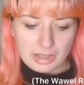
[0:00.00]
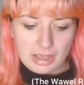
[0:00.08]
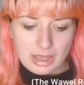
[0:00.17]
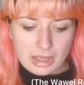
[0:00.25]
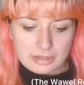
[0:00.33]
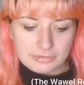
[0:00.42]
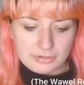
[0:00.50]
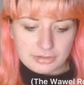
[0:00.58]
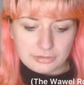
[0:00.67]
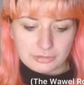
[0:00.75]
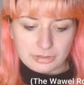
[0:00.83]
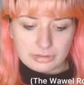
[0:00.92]
and they are
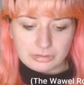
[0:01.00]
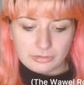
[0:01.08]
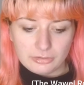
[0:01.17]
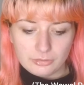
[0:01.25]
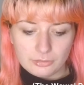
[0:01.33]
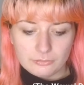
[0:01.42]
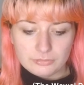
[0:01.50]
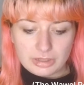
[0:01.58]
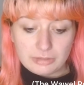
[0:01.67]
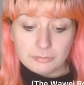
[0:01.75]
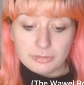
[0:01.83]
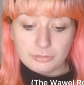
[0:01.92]
conserved and
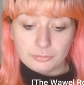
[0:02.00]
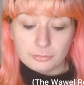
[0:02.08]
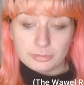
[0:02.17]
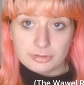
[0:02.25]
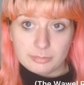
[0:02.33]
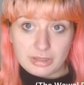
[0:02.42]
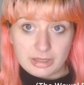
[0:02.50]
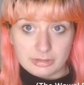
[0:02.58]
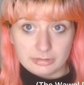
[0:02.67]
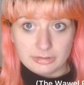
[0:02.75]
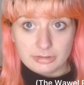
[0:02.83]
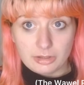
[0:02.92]
restored to be held
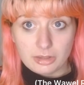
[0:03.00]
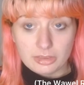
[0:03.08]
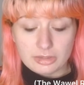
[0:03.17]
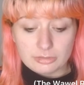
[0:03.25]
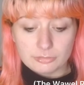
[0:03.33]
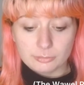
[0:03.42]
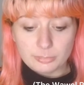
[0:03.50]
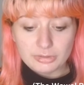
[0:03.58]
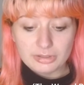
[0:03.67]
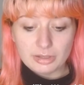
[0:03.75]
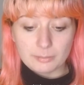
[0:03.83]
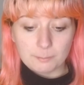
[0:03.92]
in the cathedral
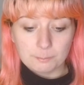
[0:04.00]
museum.